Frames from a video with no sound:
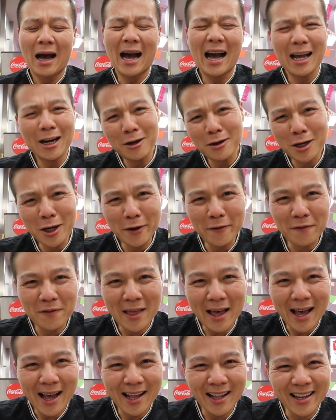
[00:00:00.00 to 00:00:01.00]
I don't know if
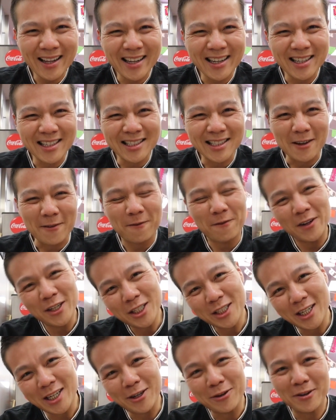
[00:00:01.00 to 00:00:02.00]
that is
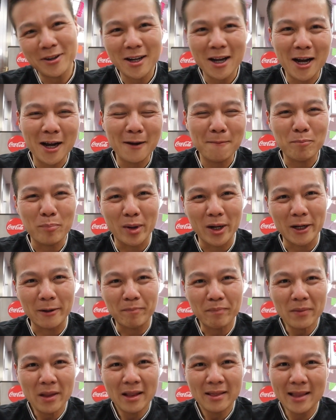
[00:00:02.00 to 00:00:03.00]
efficient or not, but
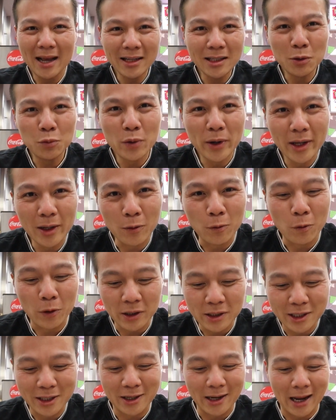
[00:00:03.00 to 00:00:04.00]
that's the way it
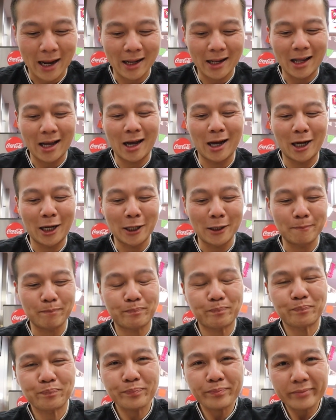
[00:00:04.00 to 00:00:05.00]
works here at
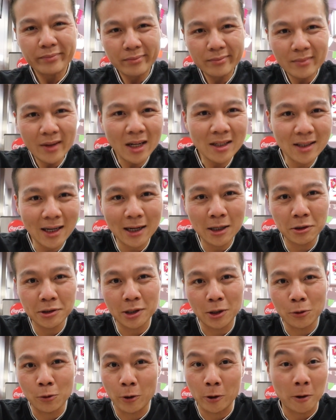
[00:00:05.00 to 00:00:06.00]
Tacos
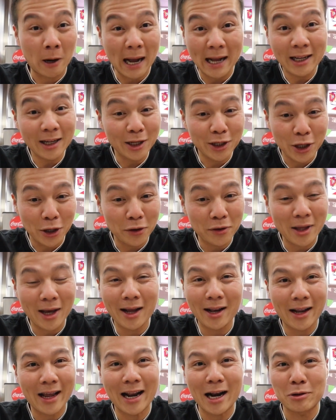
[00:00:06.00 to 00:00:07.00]
El Gordo. I didn't know
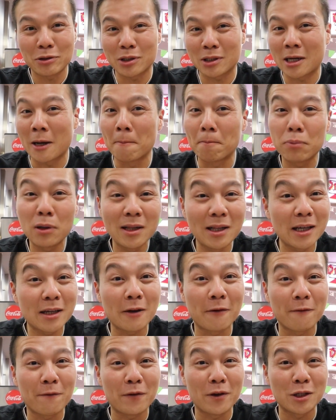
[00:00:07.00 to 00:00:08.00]
that and I was completely
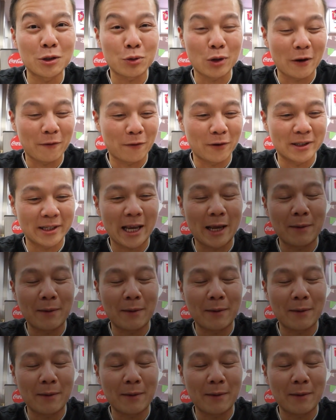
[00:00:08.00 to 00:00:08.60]
confused when I first